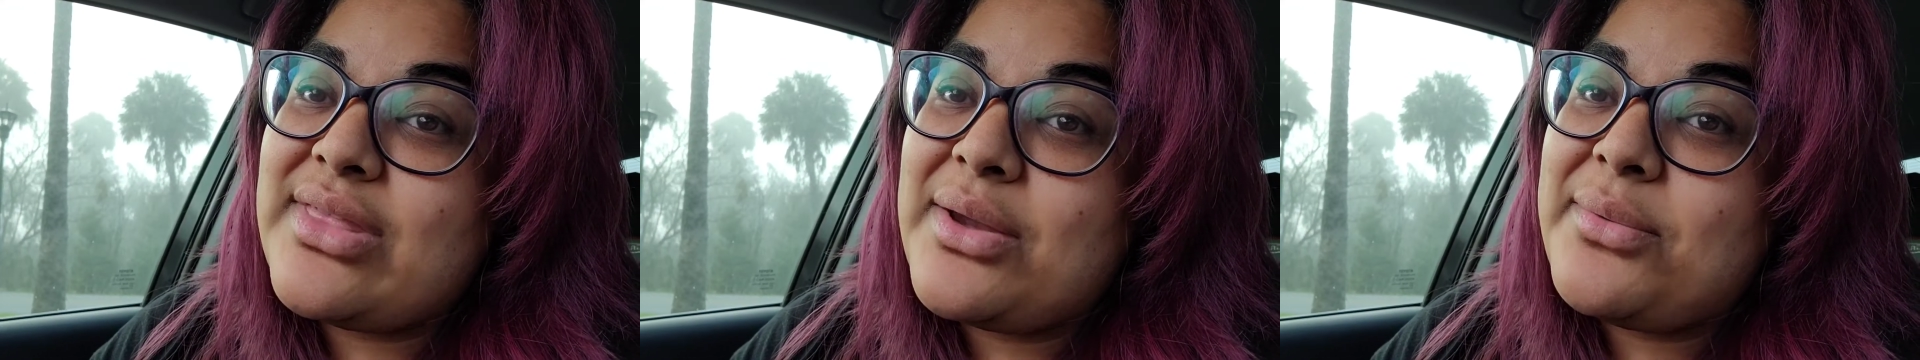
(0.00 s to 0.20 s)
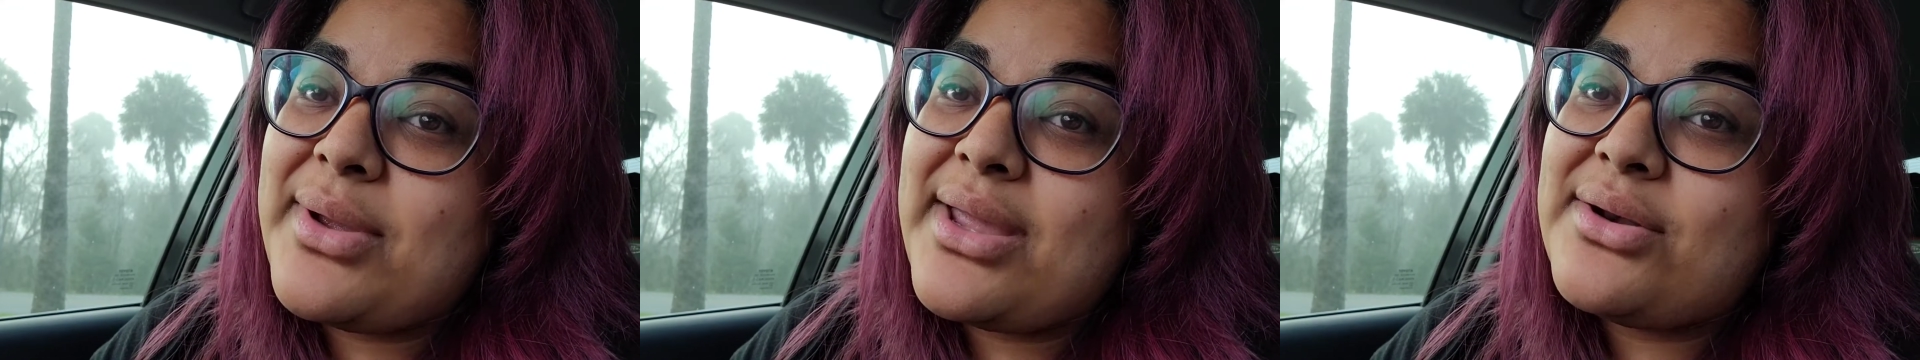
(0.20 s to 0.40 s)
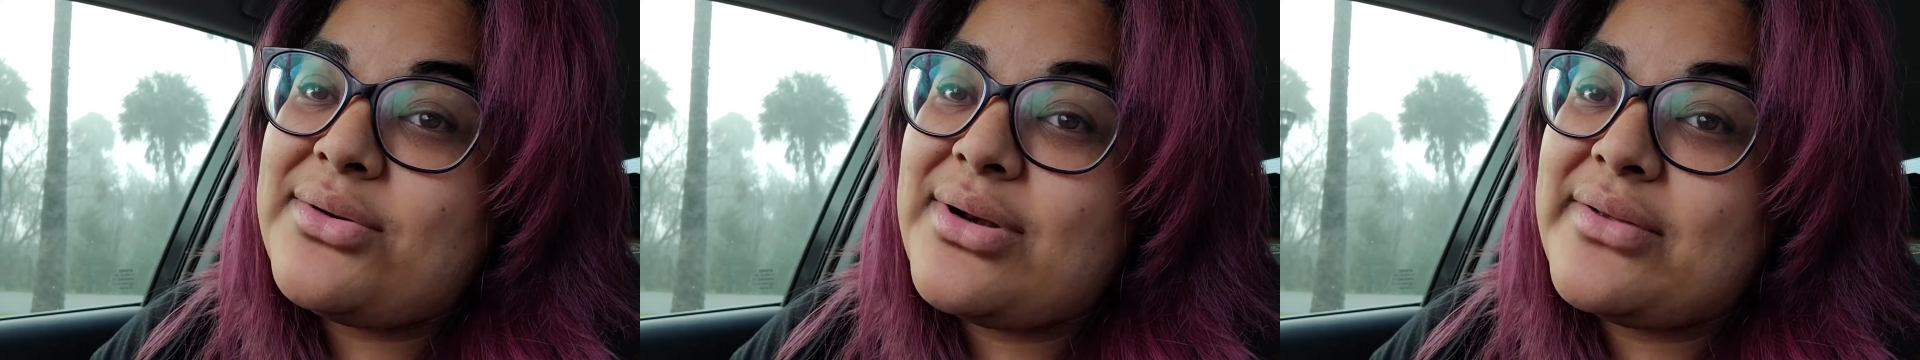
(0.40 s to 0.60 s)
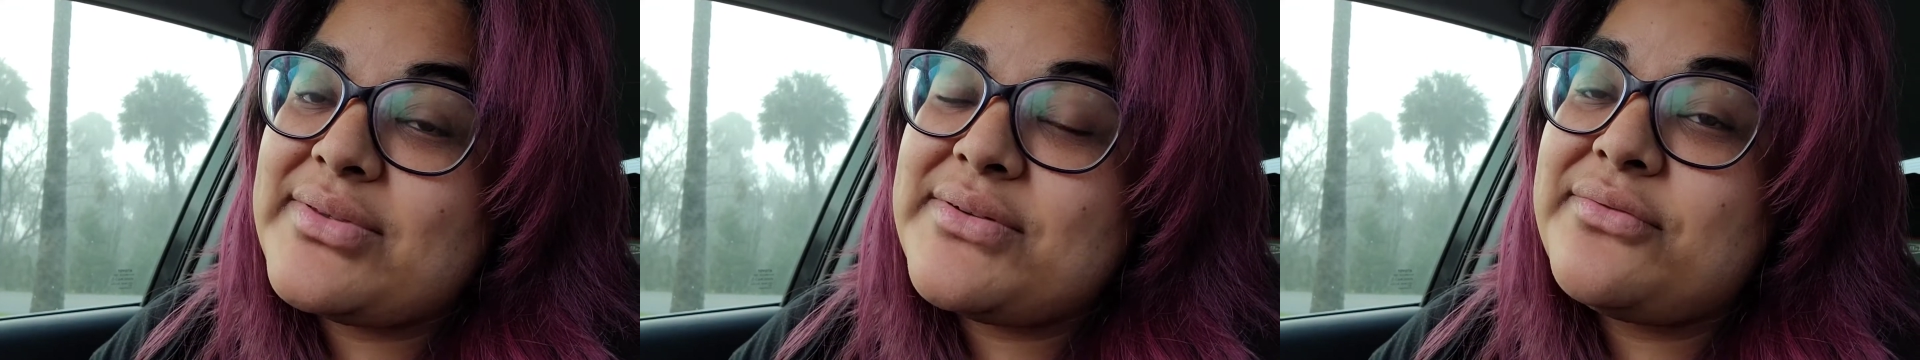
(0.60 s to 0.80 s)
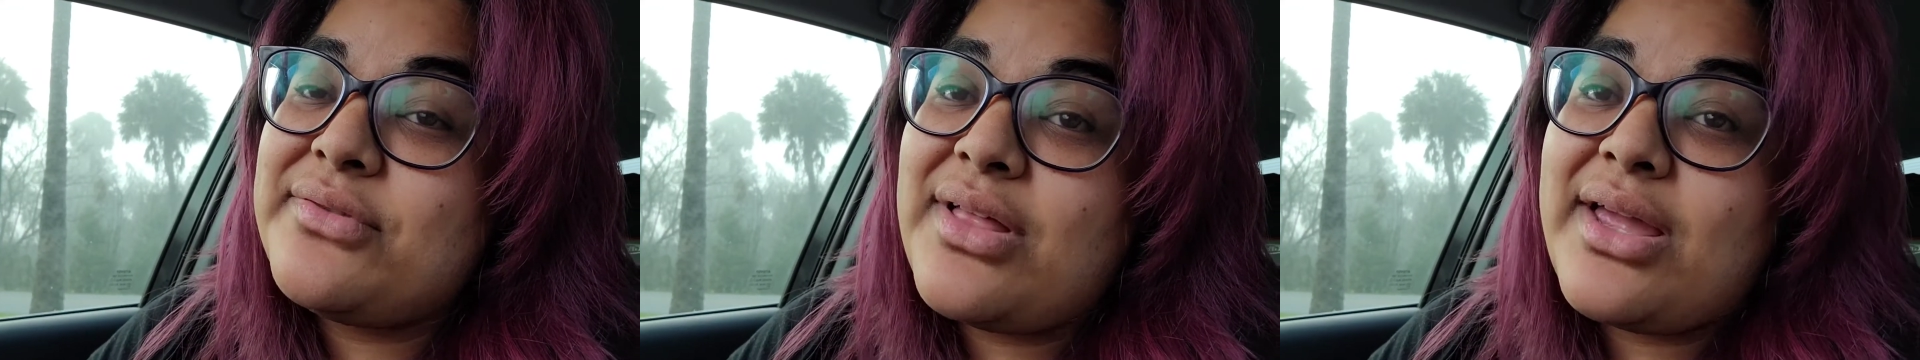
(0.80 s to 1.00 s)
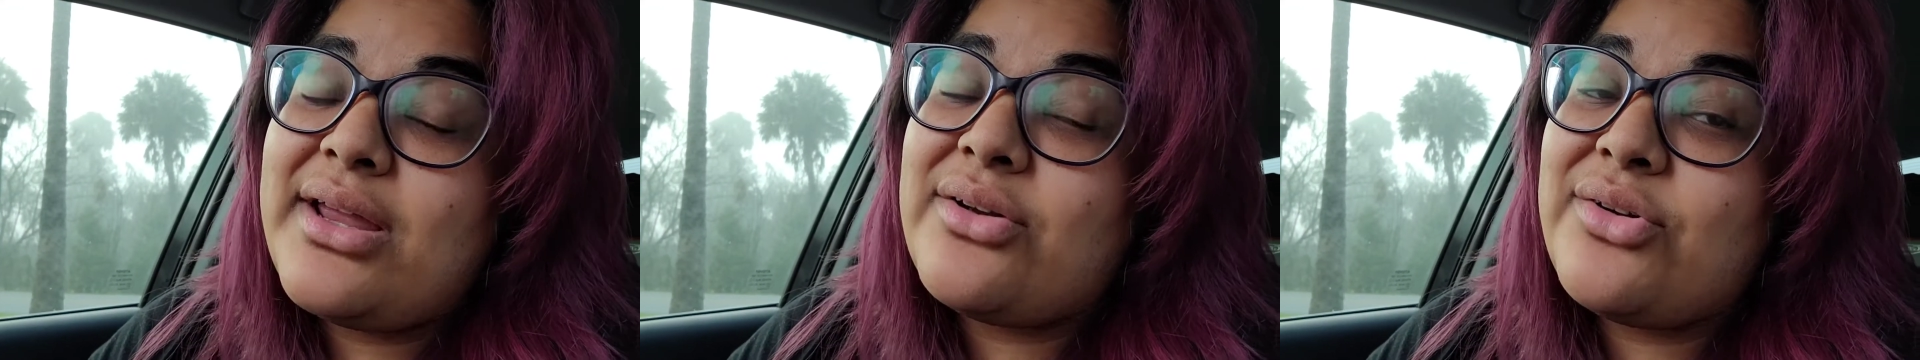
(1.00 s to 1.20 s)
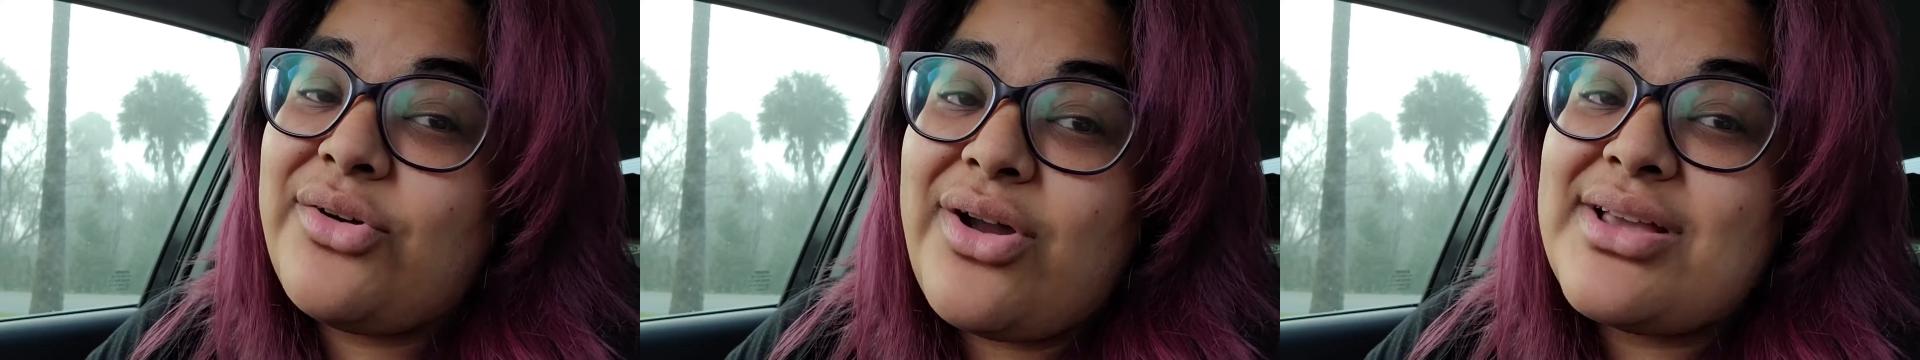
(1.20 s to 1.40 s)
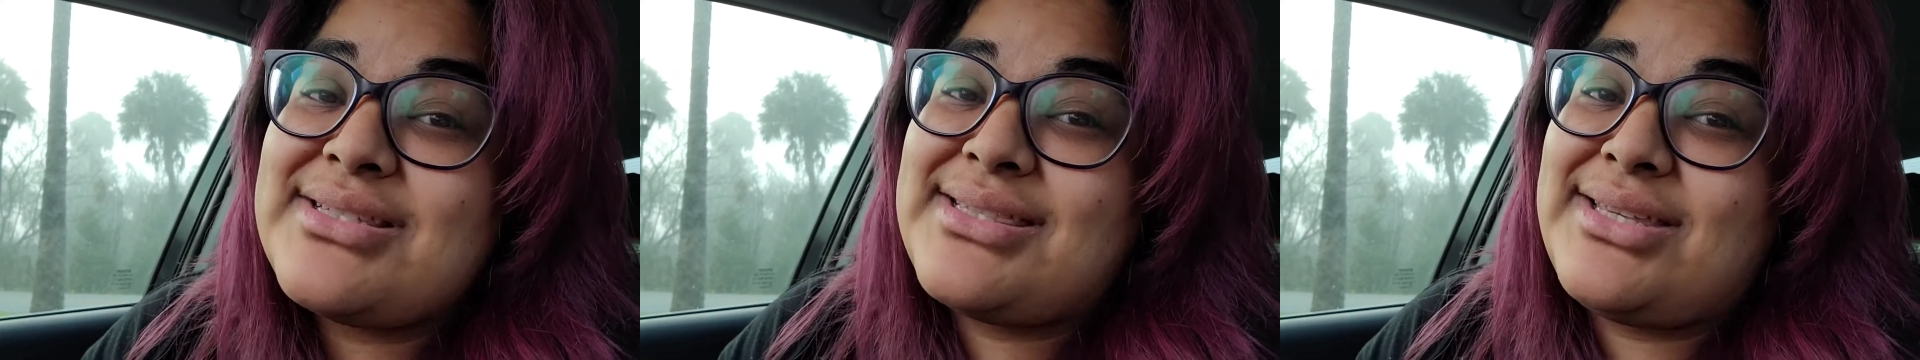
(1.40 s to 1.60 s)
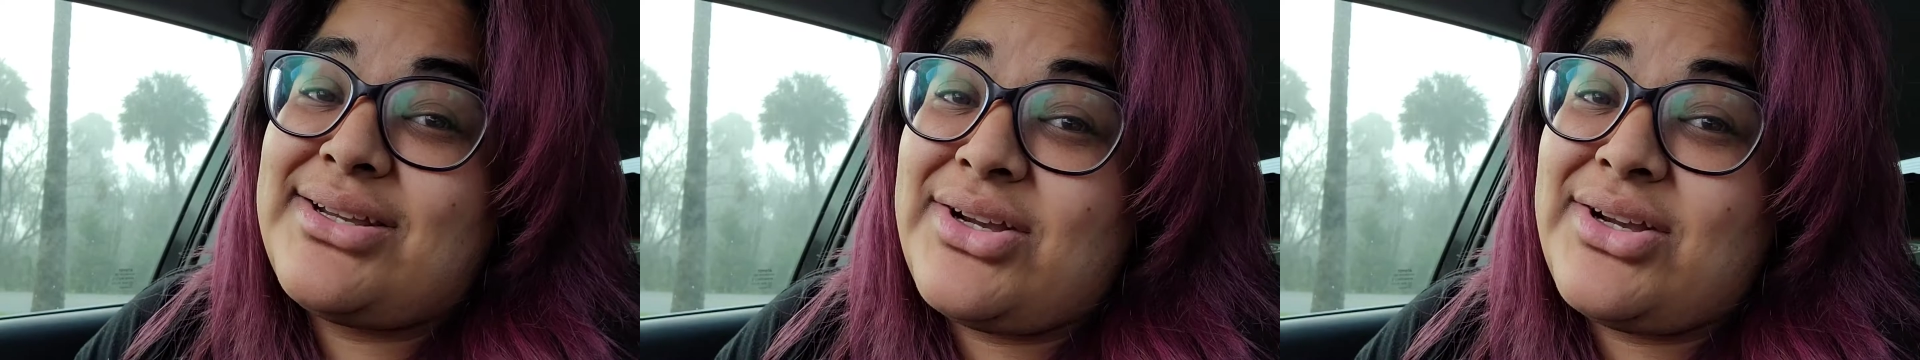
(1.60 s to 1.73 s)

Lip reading: That way I don't have to fly across the